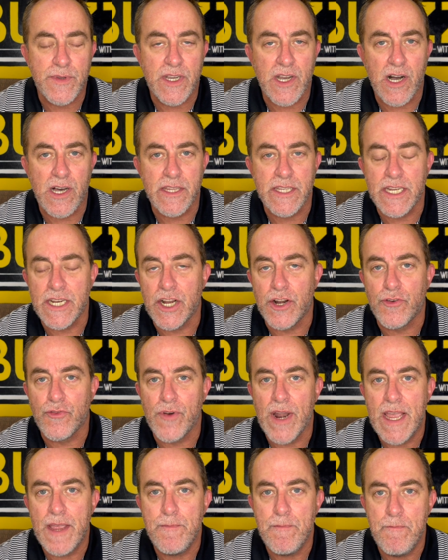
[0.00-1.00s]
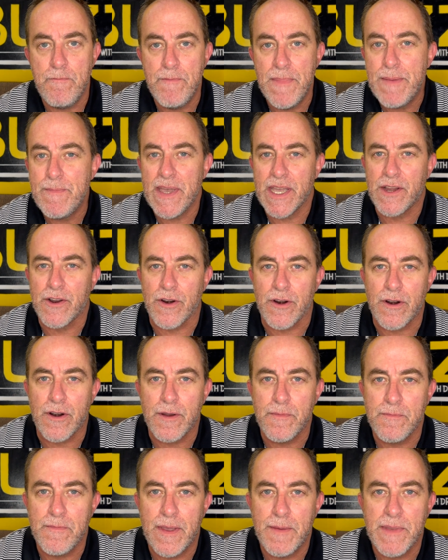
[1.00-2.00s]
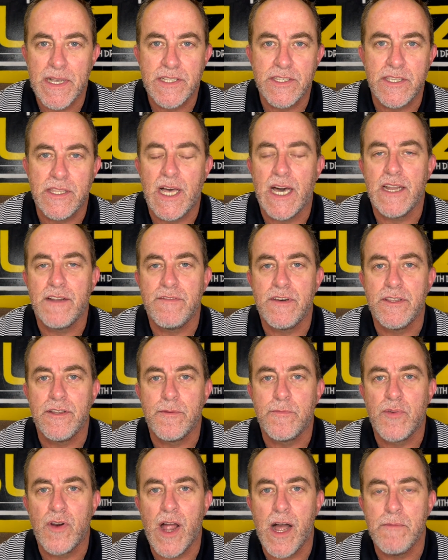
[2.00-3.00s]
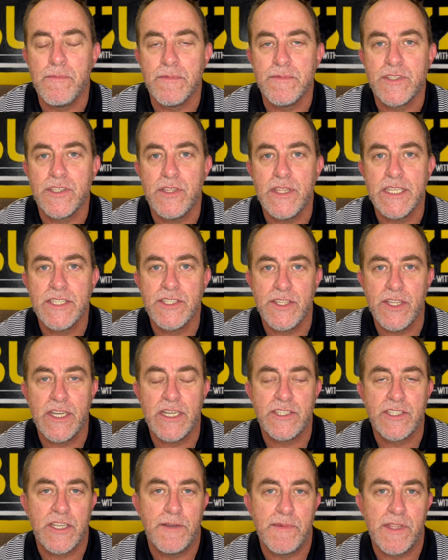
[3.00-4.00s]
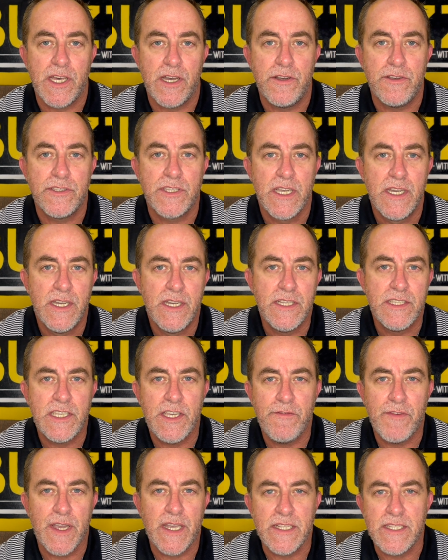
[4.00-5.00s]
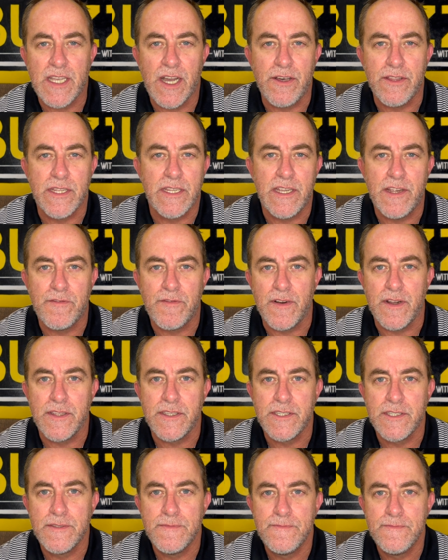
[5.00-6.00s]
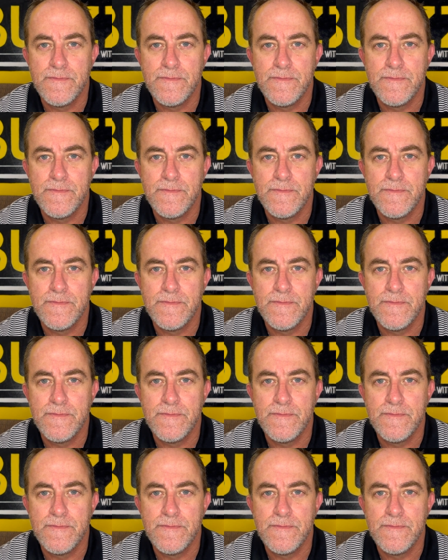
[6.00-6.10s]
We call it a great mimicker. It mimics a lot of other problems. So let's look at some of those, see if we can tell the difference.